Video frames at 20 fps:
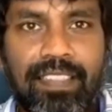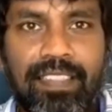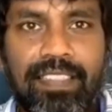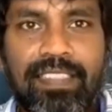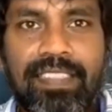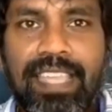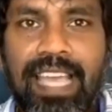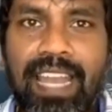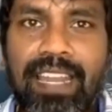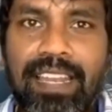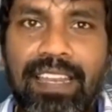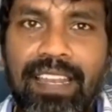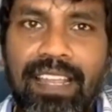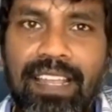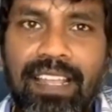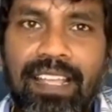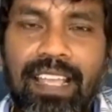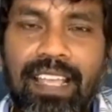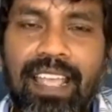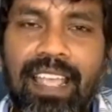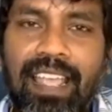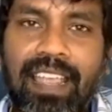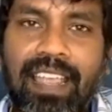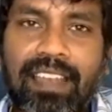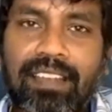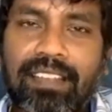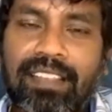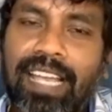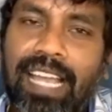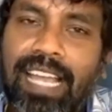That
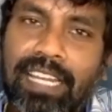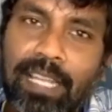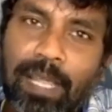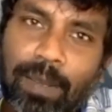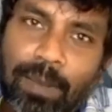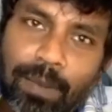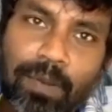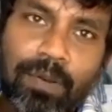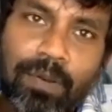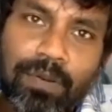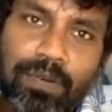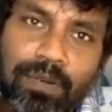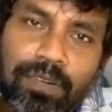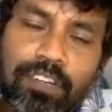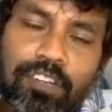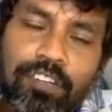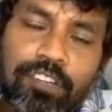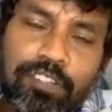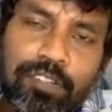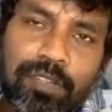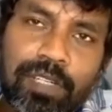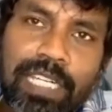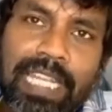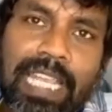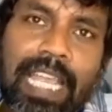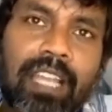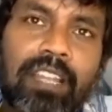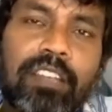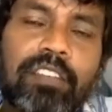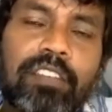alone should
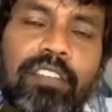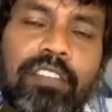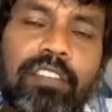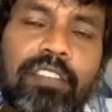tell